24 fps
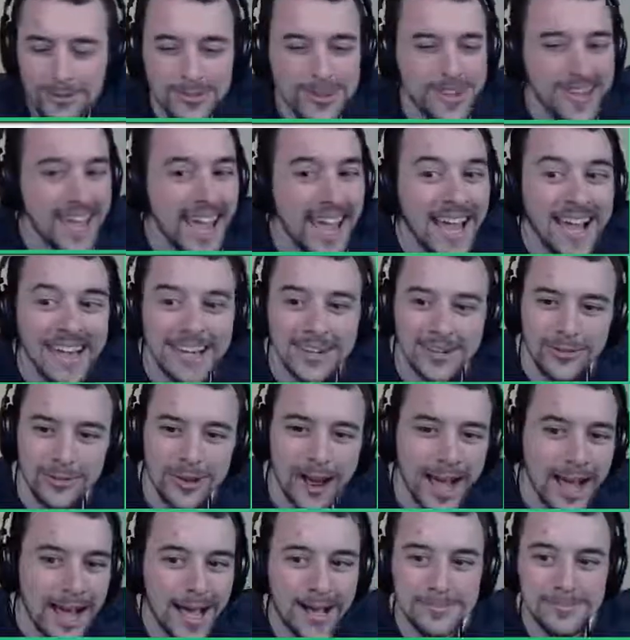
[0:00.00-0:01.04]
can't
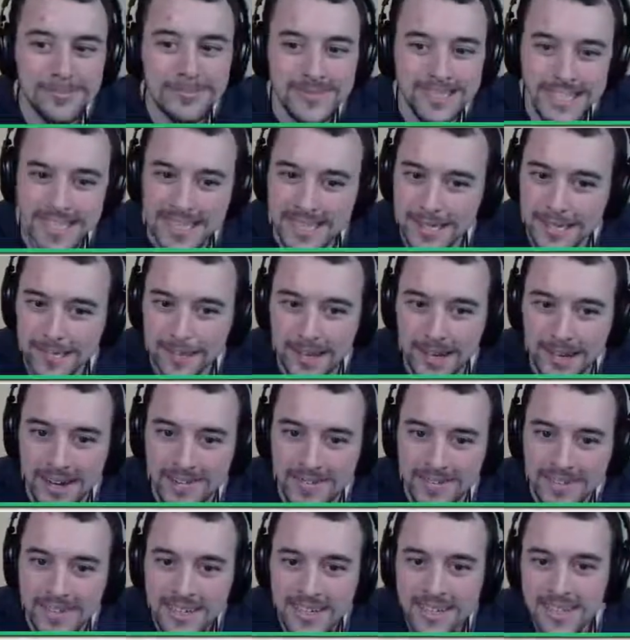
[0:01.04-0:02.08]
grab Jigglypuff.
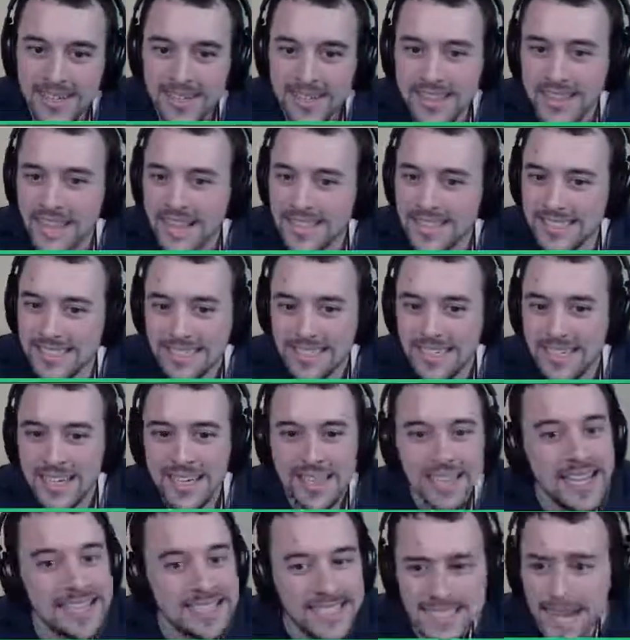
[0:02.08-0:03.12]

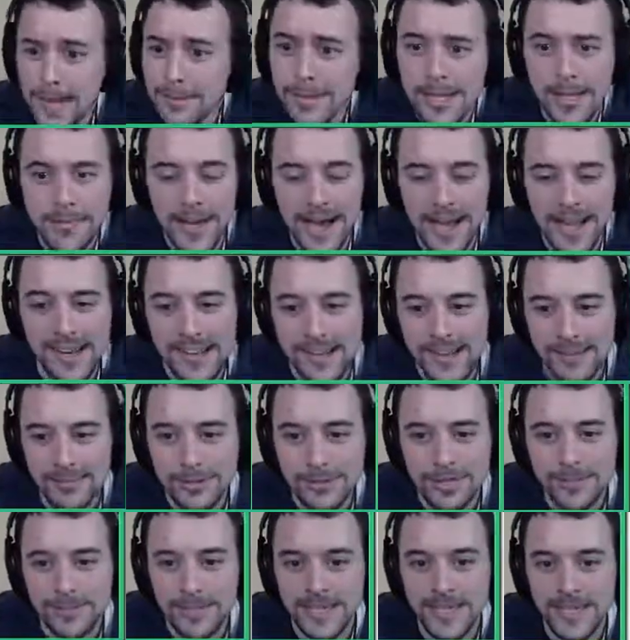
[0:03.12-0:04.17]
That's doubly bad in
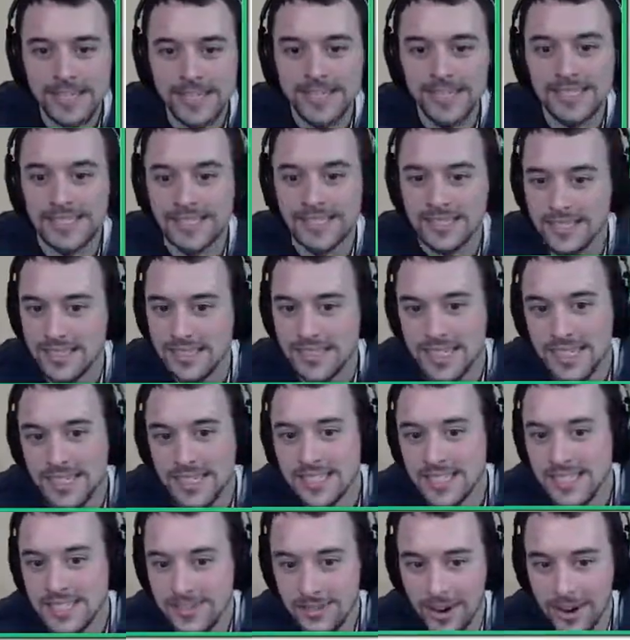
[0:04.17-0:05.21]
doubles because
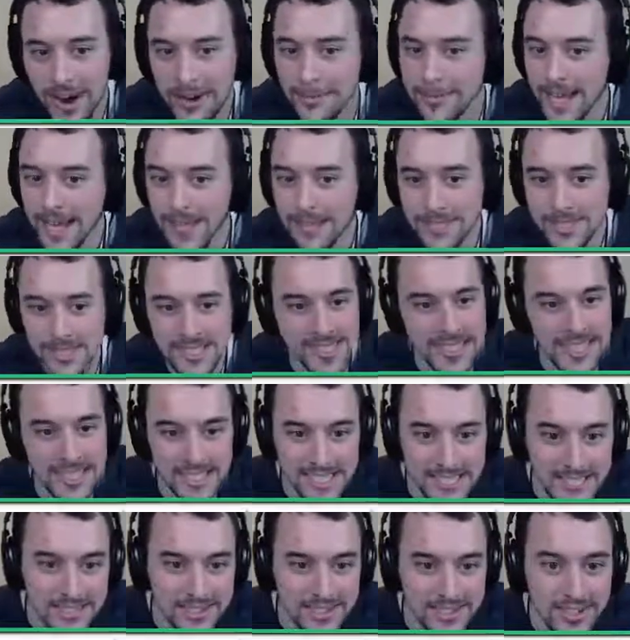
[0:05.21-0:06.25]
Sheik's grab game just
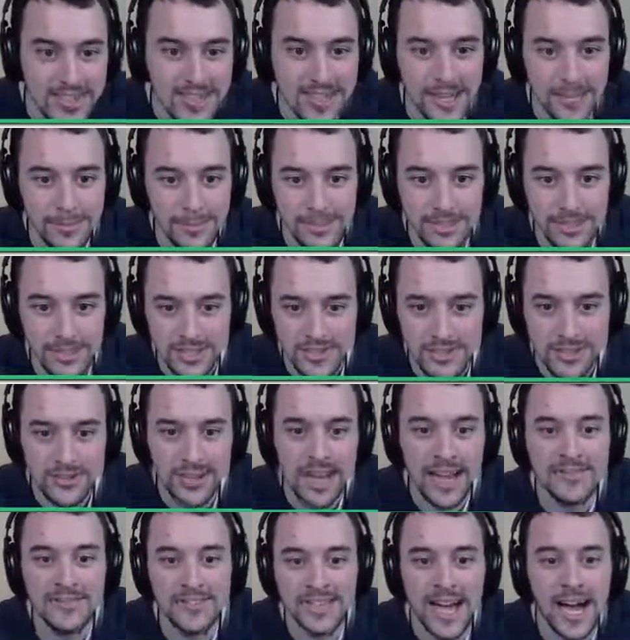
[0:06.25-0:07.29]
isn't as good in doubles. You don't
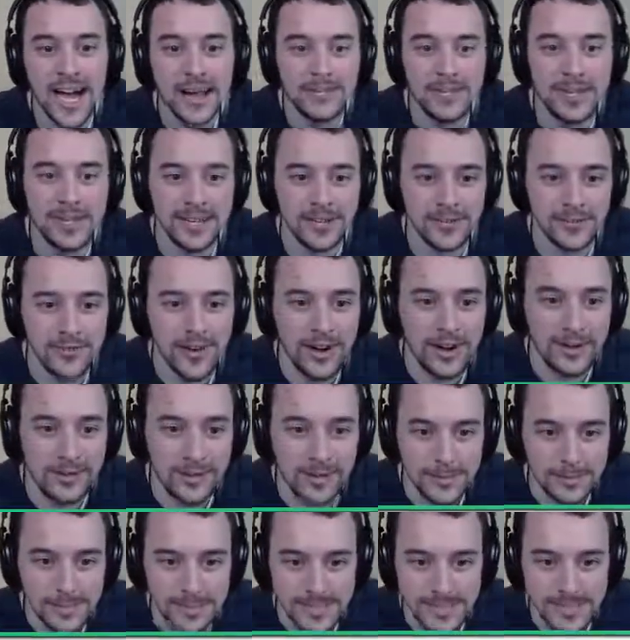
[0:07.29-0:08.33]
have time to get your
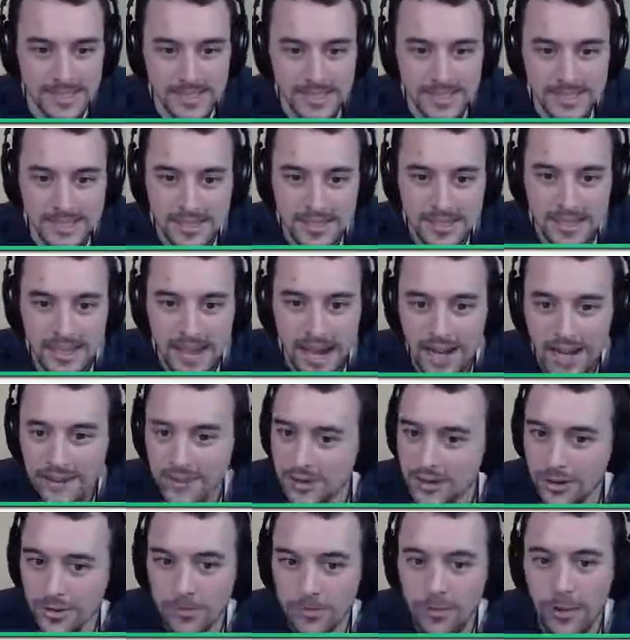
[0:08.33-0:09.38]
follow-ups. I don't
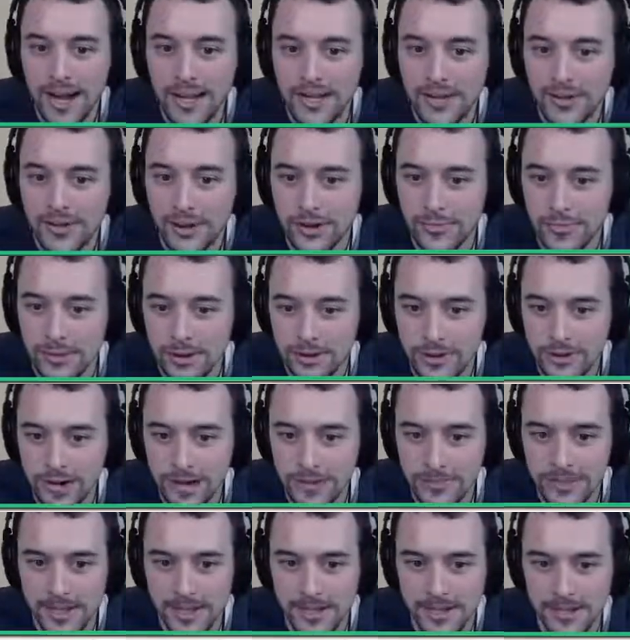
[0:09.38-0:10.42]
know why you go for a
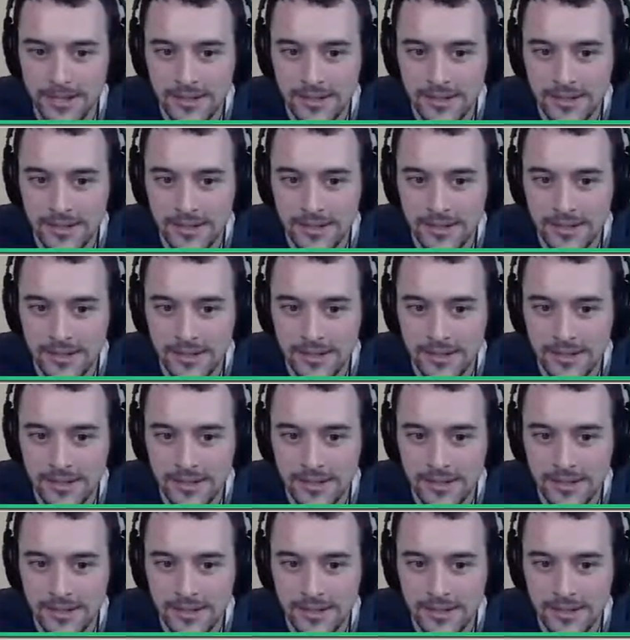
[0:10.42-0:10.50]
grab there.